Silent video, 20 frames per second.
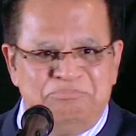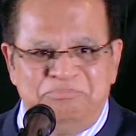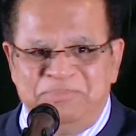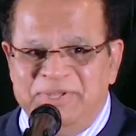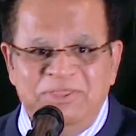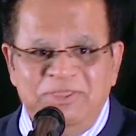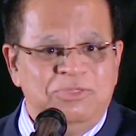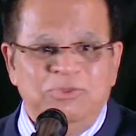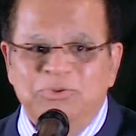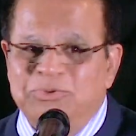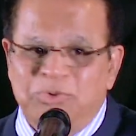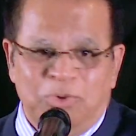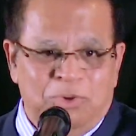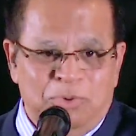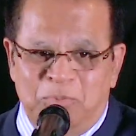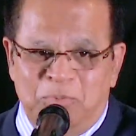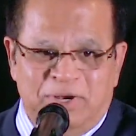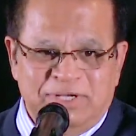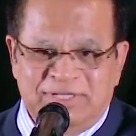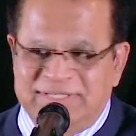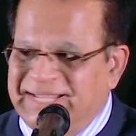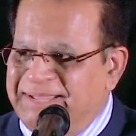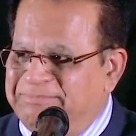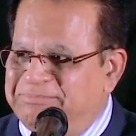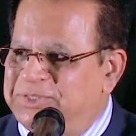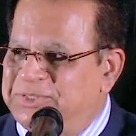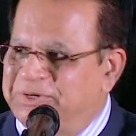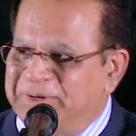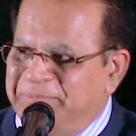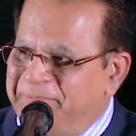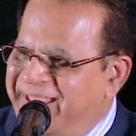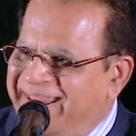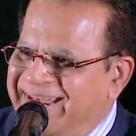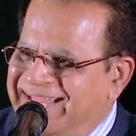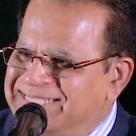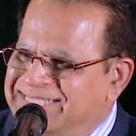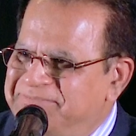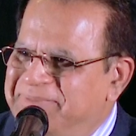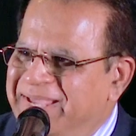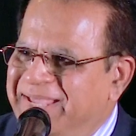Bindu don't want them to remain
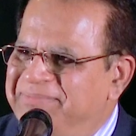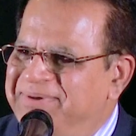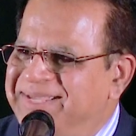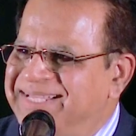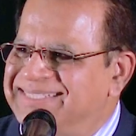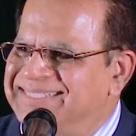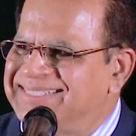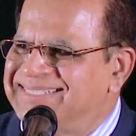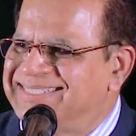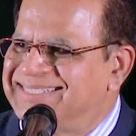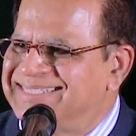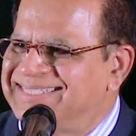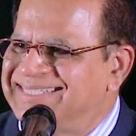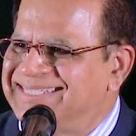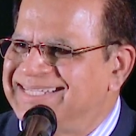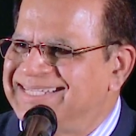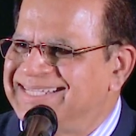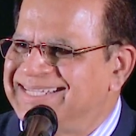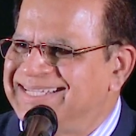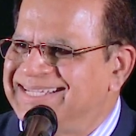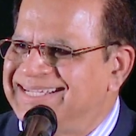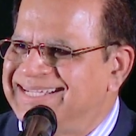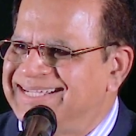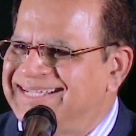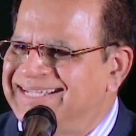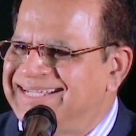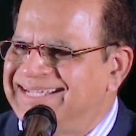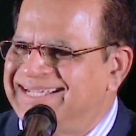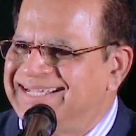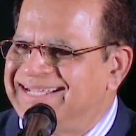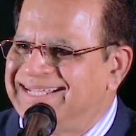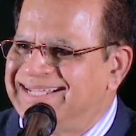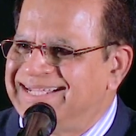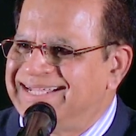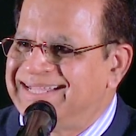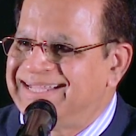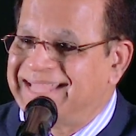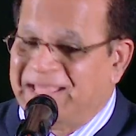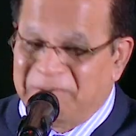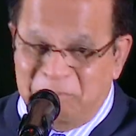as babies.
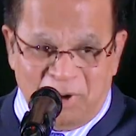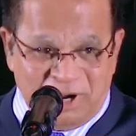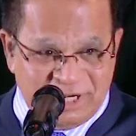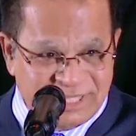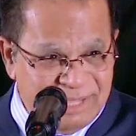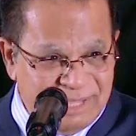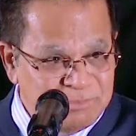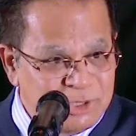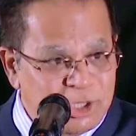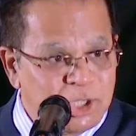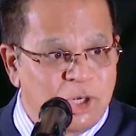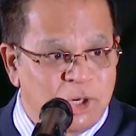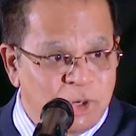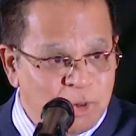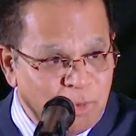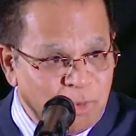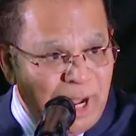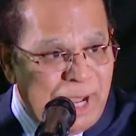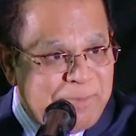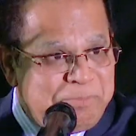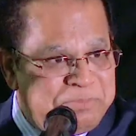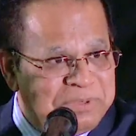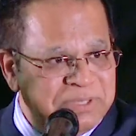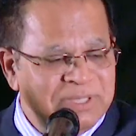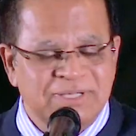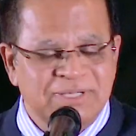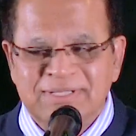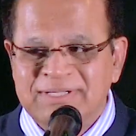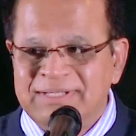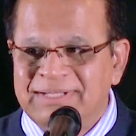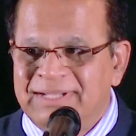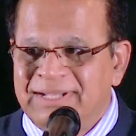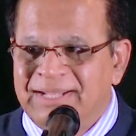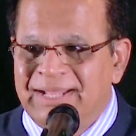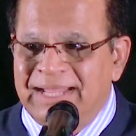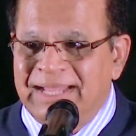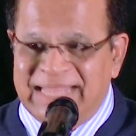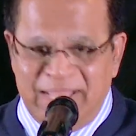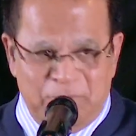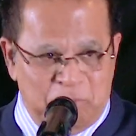They want them to grow up.
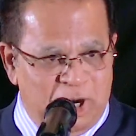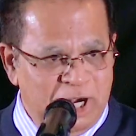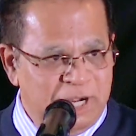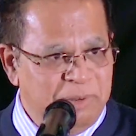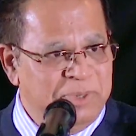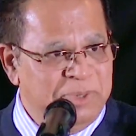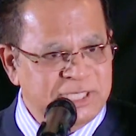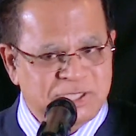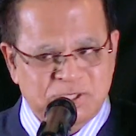They want to be